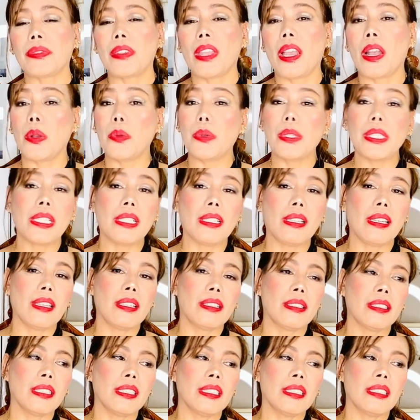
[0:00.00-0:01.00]
a week
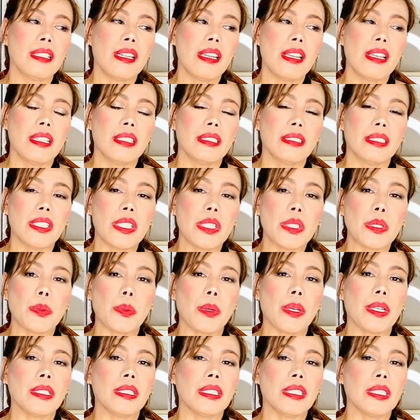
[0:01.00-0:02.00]
later, the
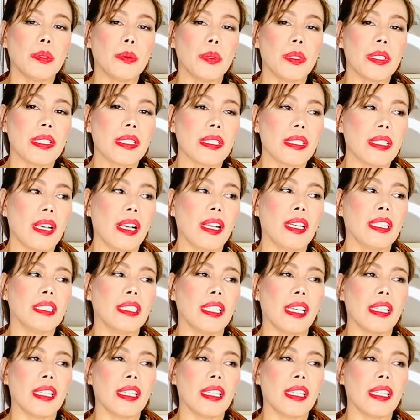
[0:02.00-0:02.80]
swelling was gone.